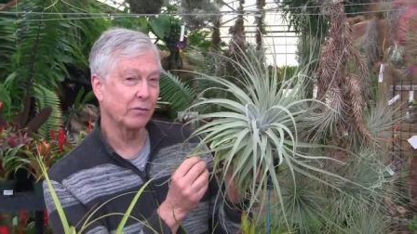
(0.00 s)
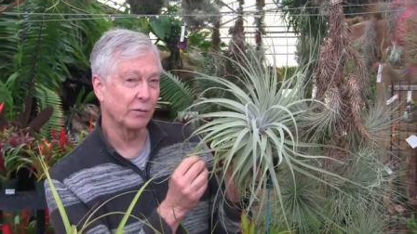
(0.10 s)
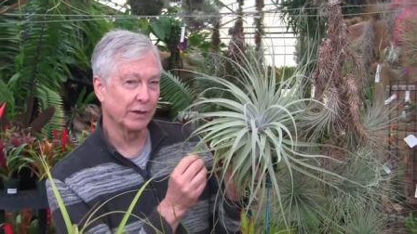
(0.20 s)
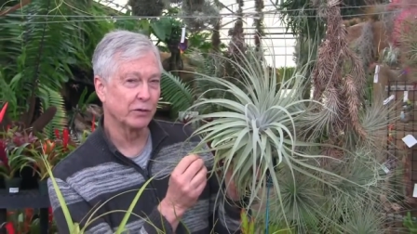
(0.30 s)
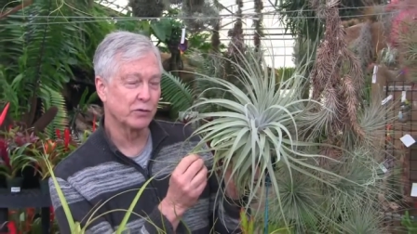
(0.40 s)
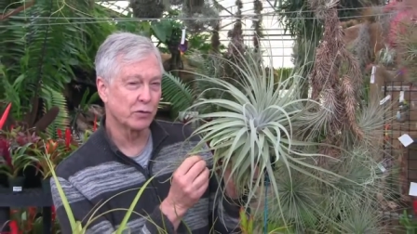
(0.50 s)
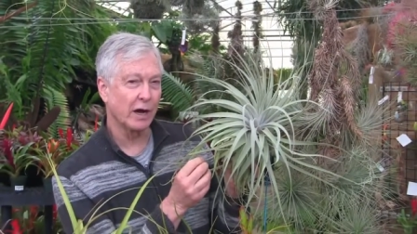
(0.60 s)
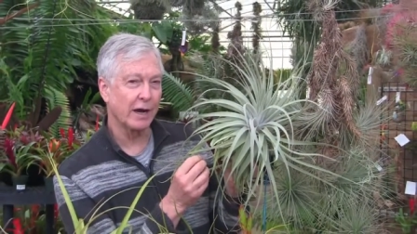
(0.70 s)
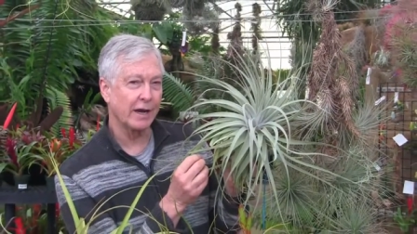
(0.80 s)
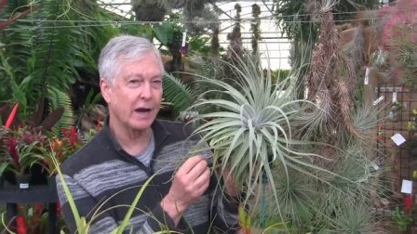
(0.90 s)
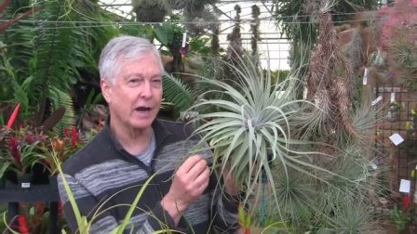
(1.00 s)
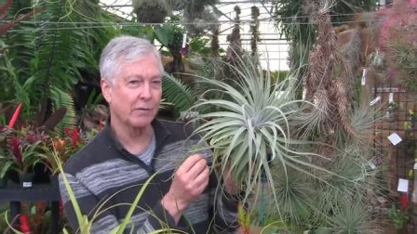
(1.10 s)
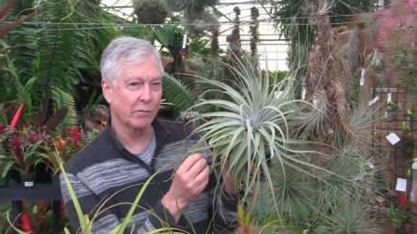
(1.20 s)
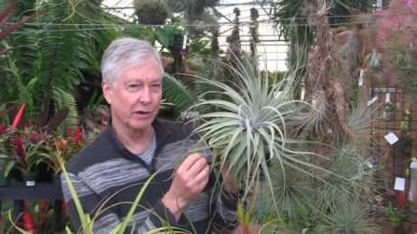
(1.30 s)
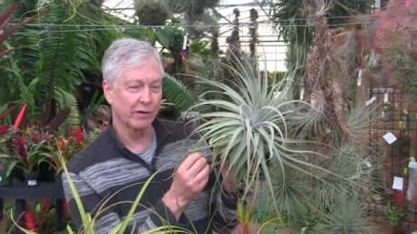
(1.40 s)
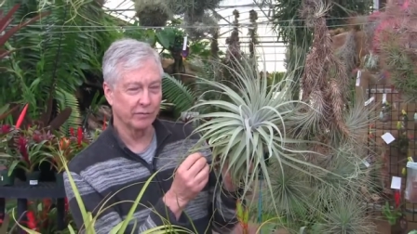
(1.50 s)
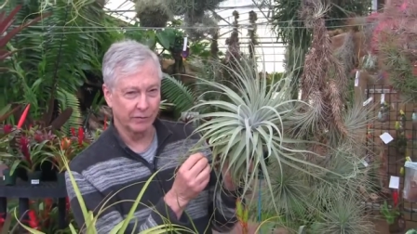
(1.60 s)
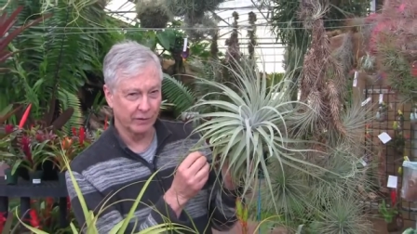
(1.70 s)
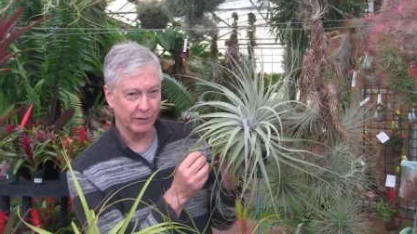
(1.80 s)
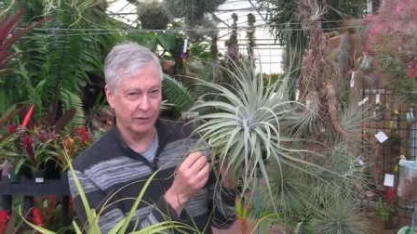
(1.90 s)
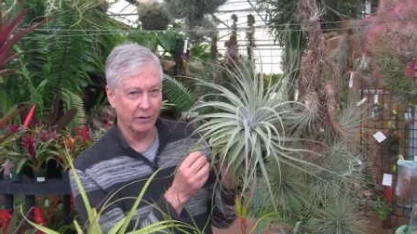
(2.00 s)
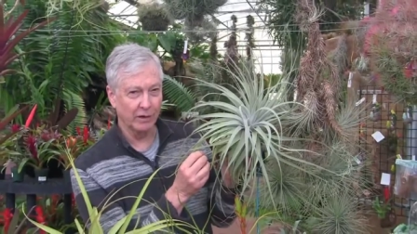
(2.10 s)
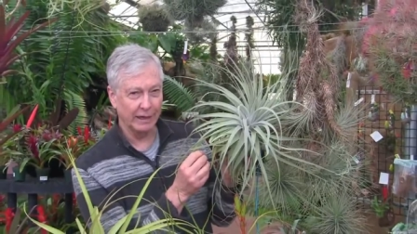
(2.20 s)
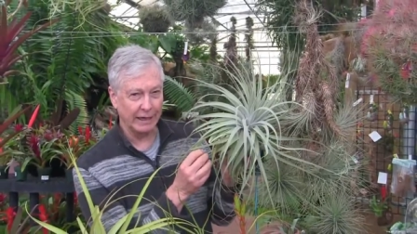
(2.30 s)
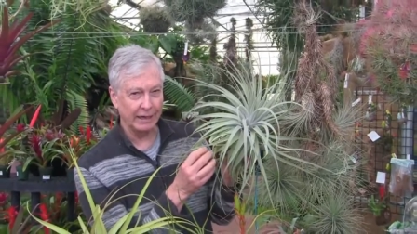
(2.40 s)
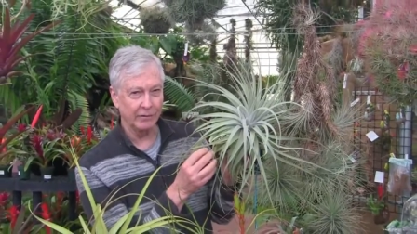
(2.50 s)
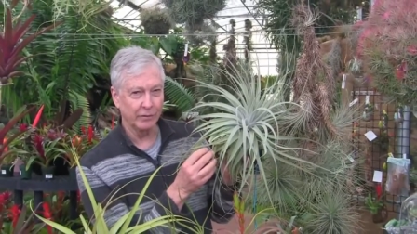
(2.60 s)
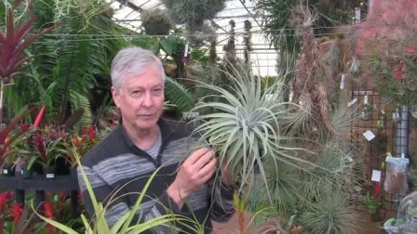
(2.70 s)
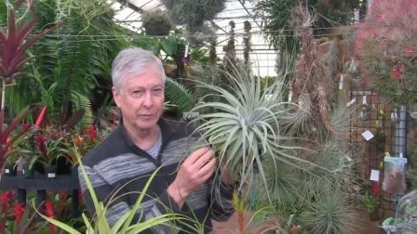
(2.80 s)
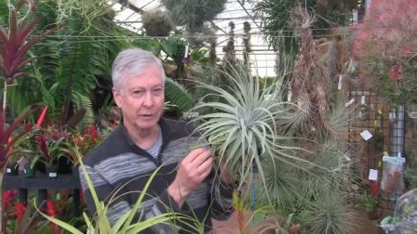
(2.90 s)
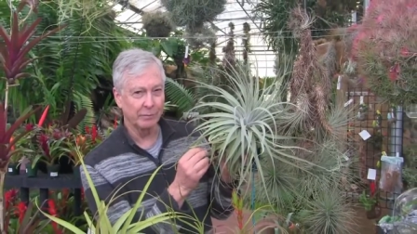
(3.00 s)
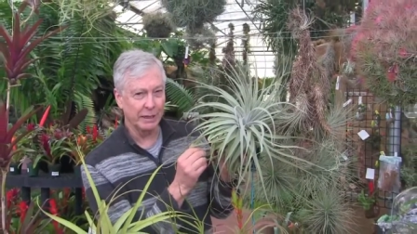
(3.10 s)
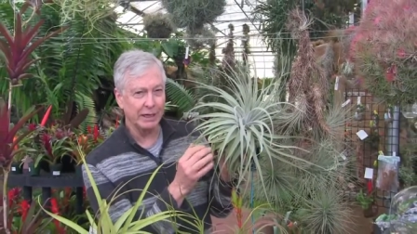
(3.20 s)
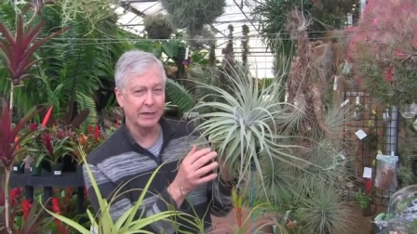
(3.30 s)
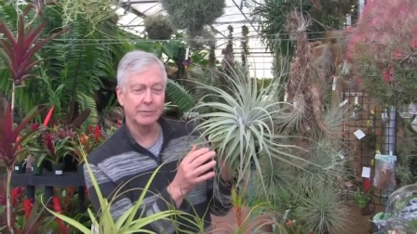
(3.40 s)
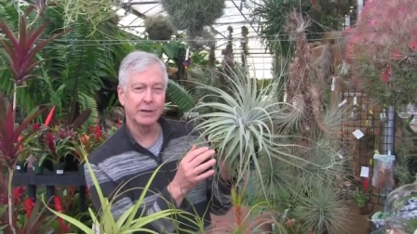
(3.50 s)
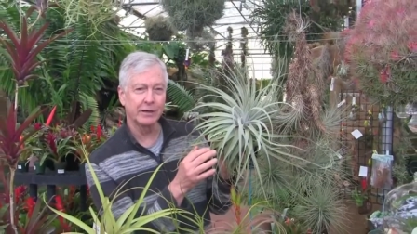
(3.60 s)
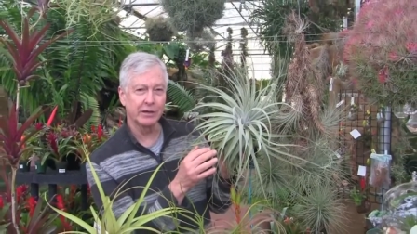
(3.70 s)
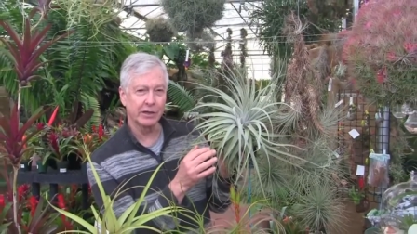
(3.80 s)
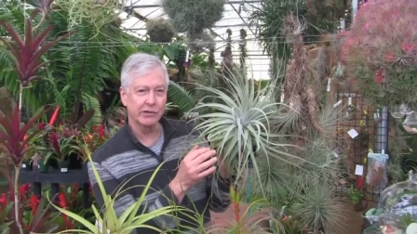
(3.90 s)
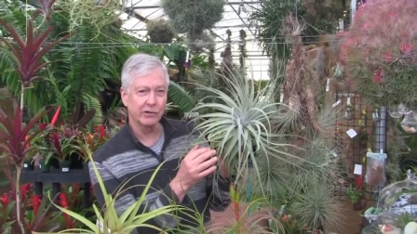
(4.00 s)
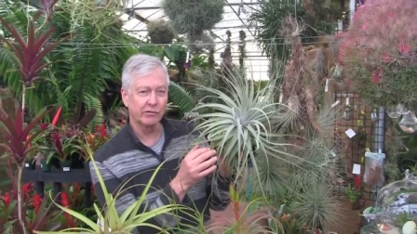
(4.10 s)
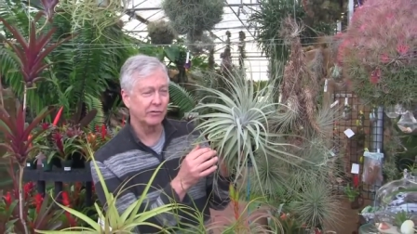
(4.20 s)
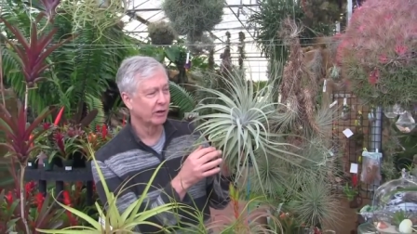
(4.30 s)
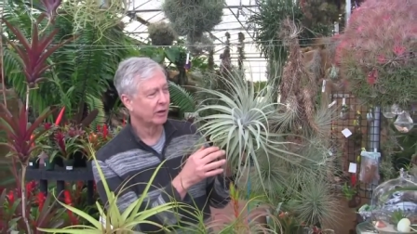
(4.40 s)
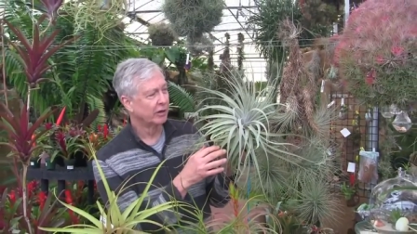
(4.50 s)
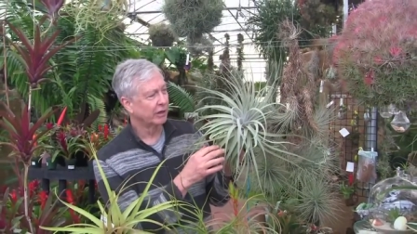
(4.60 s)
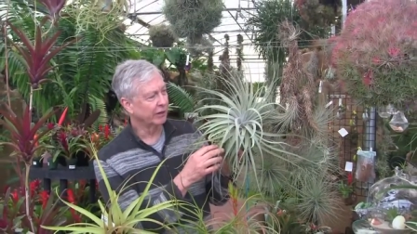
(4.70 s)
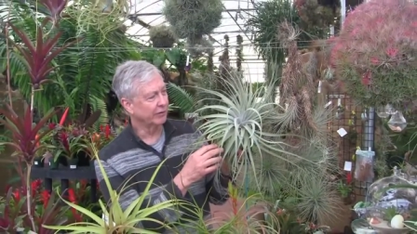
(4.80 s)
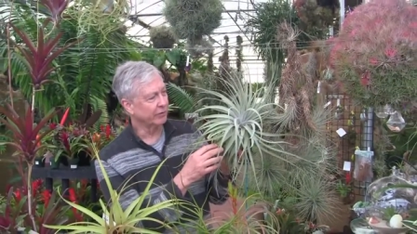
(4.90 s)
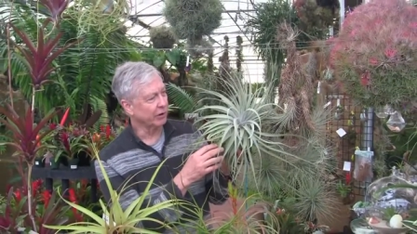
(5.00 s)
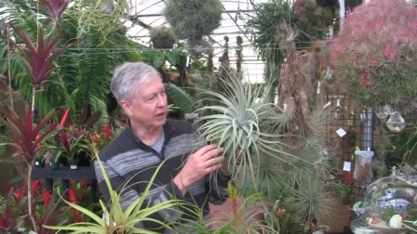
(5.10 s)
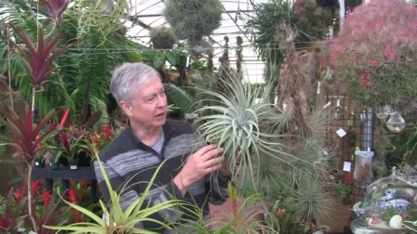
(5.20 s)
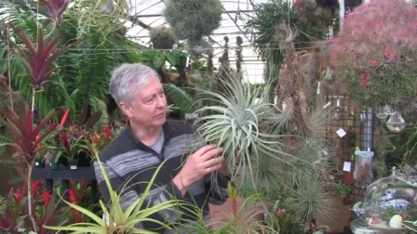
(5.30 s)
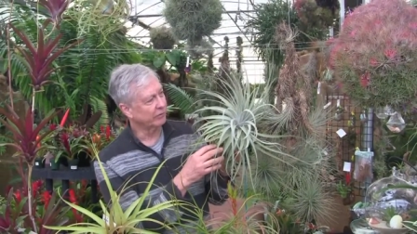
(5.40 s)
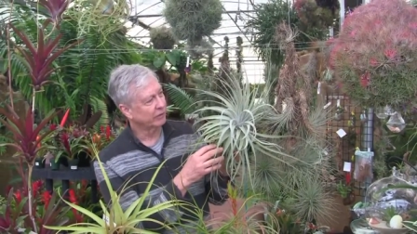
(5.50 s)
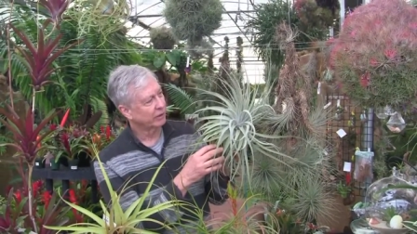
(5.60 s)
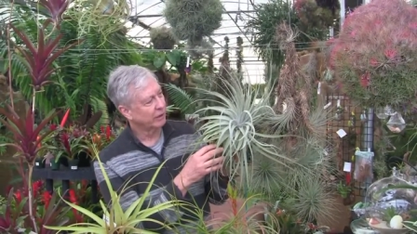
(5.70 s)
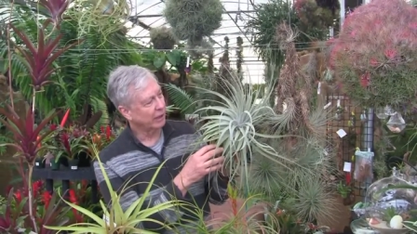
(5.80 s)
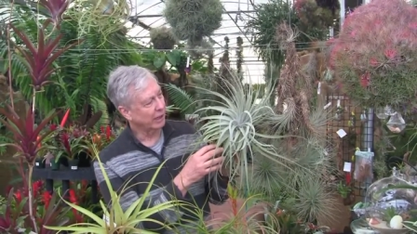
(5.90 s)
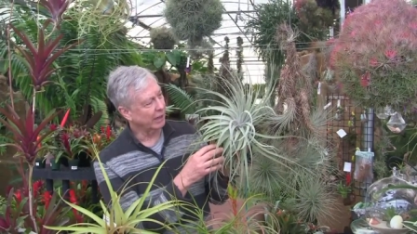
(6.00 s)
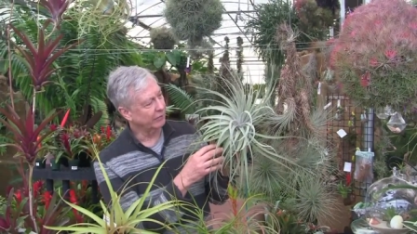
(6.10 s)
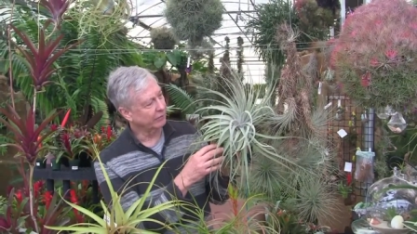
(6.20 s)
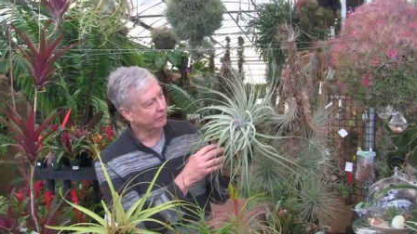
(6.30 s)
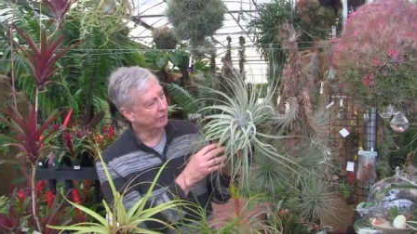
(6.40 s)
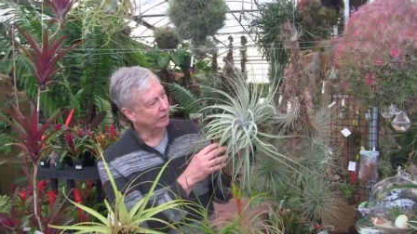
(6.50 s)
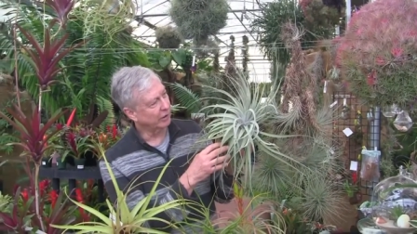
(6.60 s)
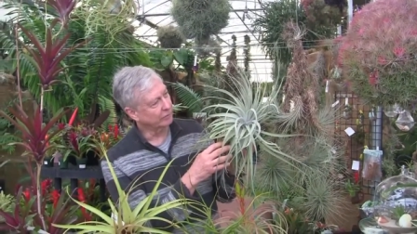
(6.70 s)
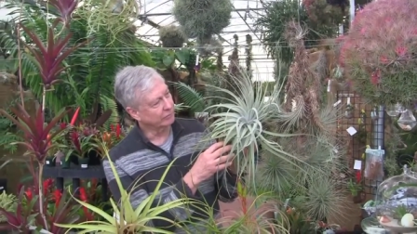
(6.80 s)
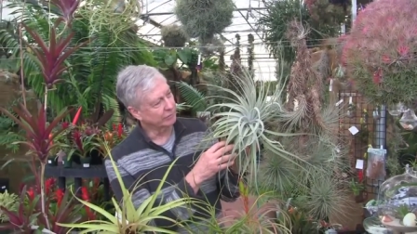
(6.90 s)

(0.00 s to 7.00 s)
real dry hot weather for very long either. But medium conditions, it thrives and uh,